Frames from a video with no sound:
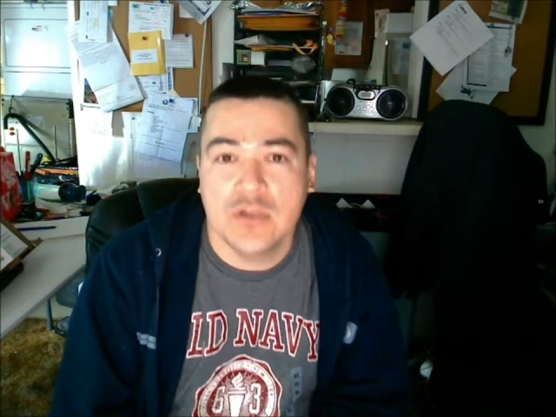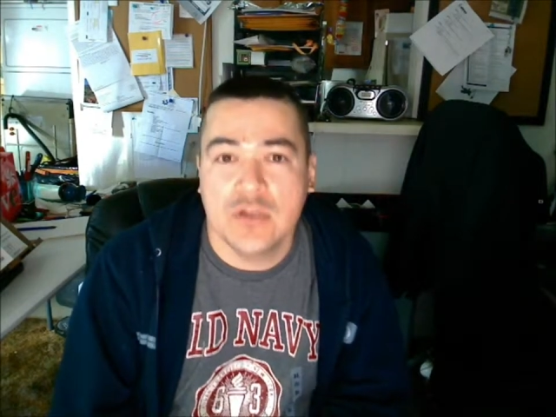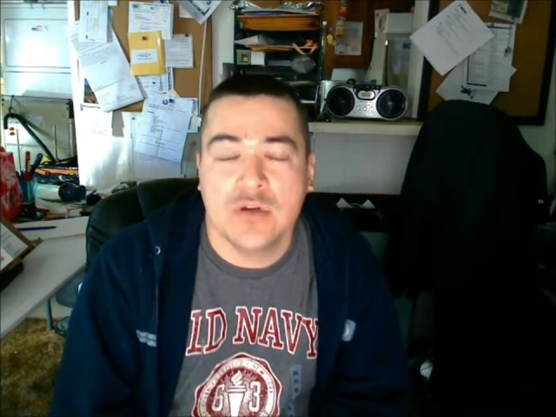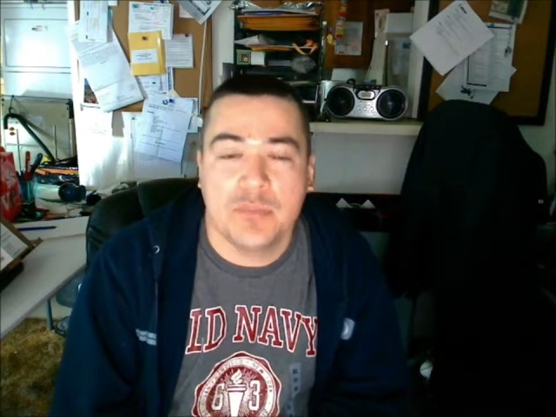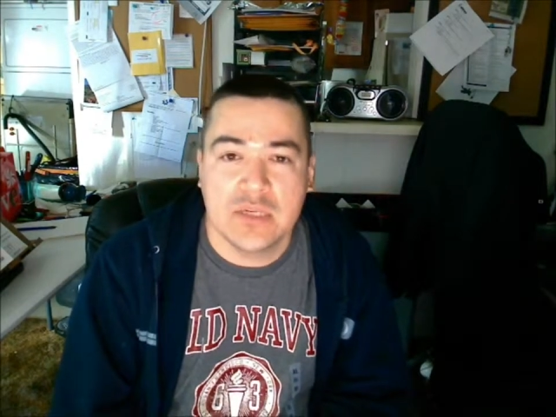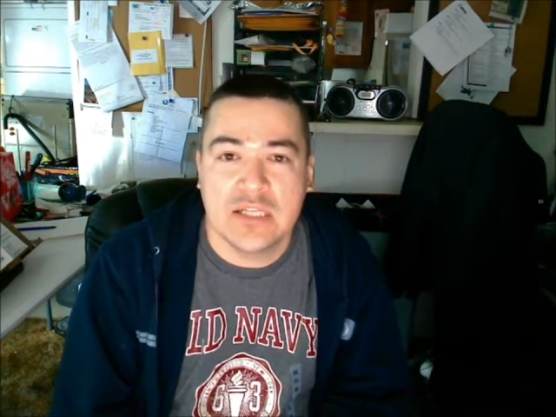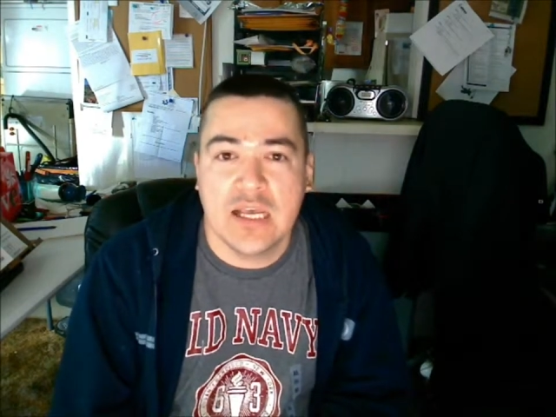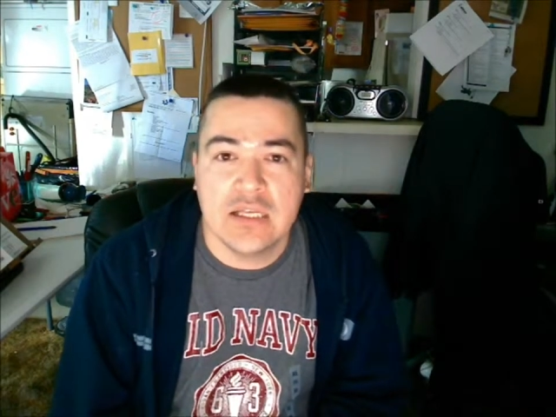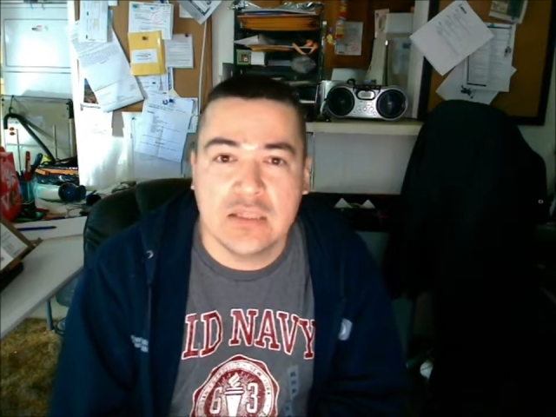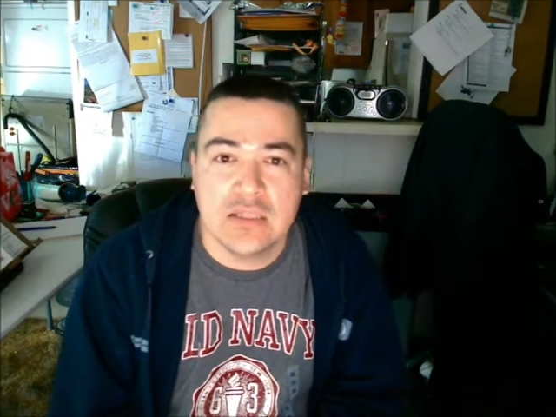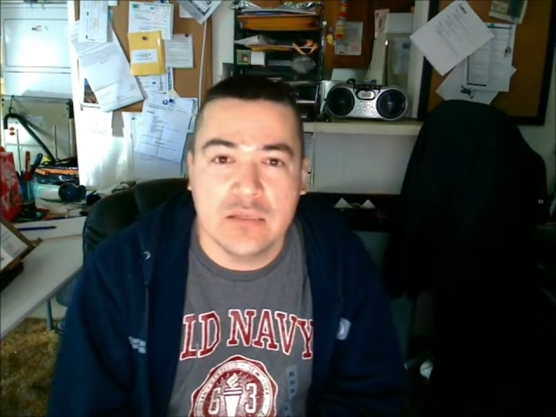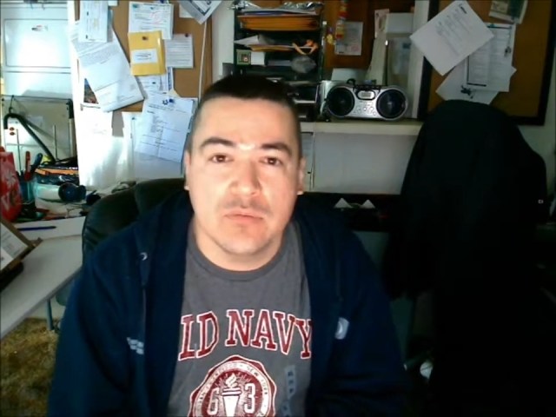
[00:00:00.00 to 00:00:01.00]
You're
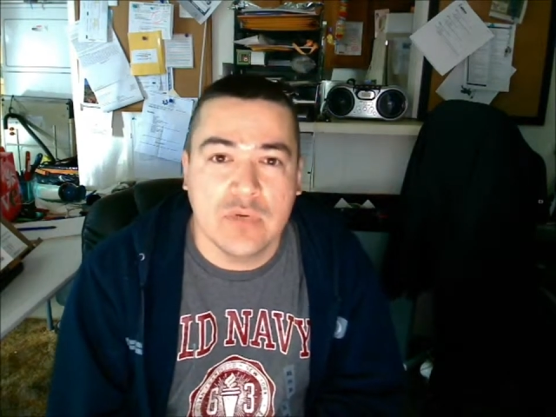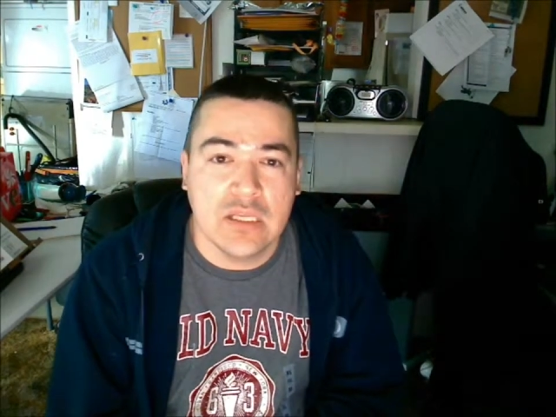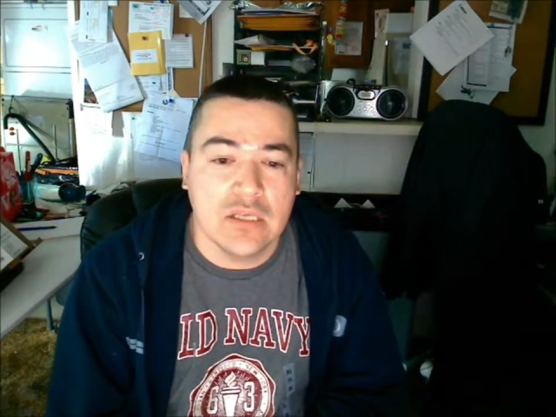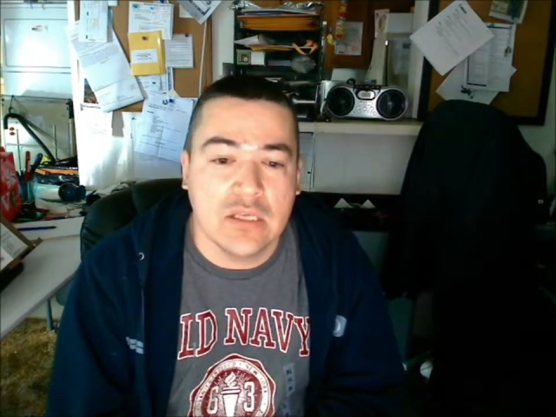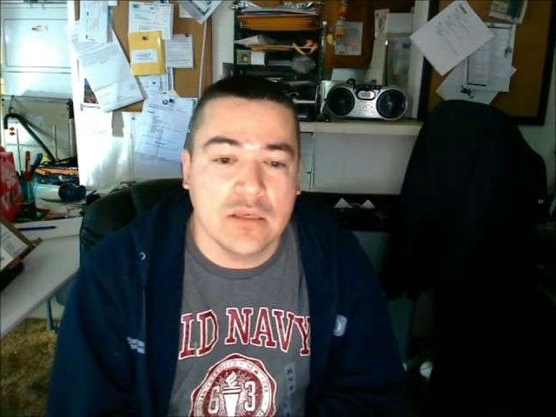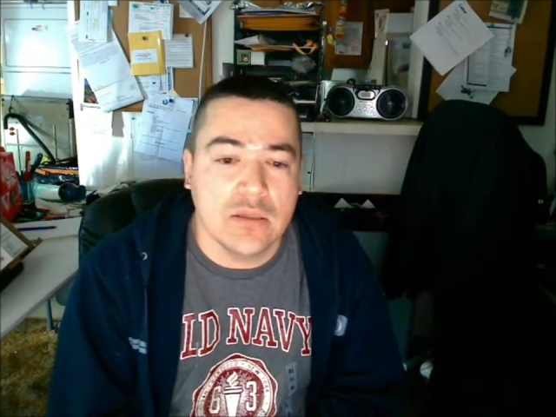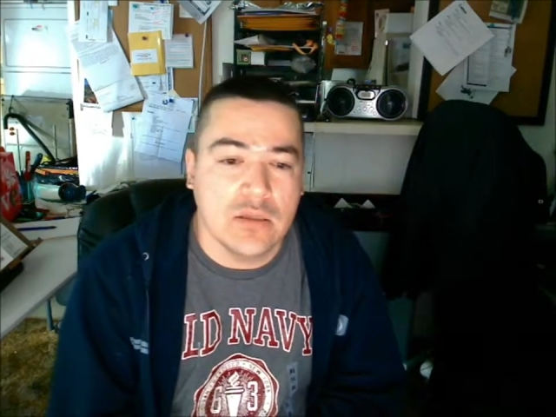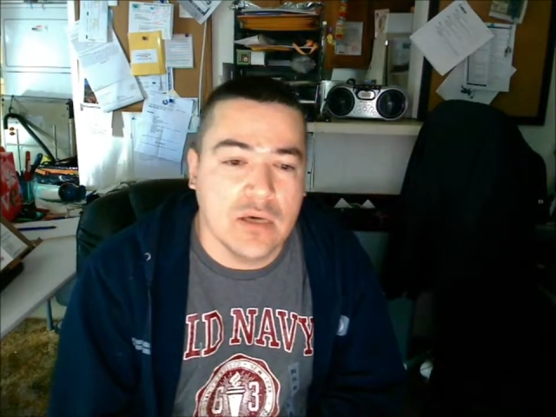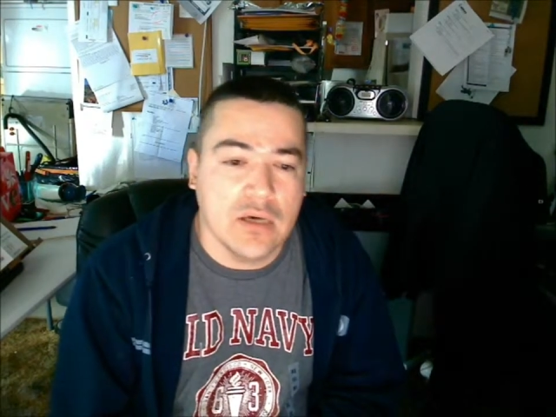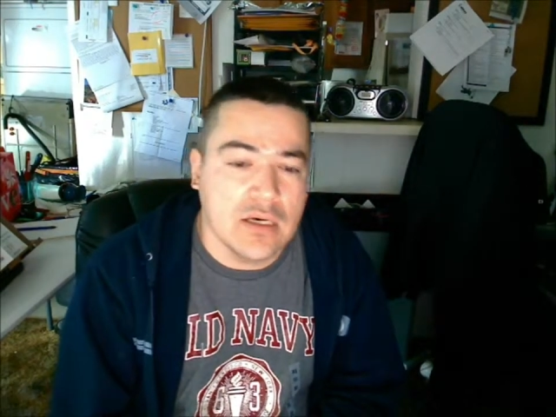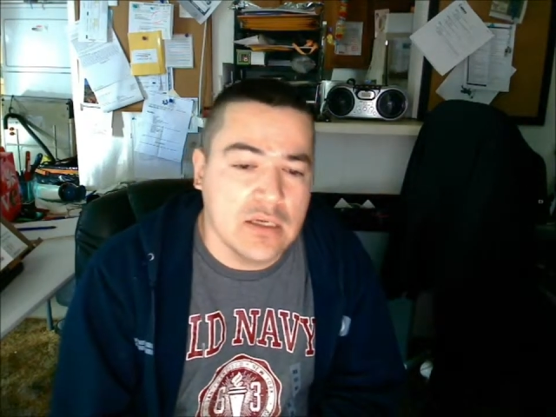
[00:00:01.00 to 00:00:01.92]
protected when you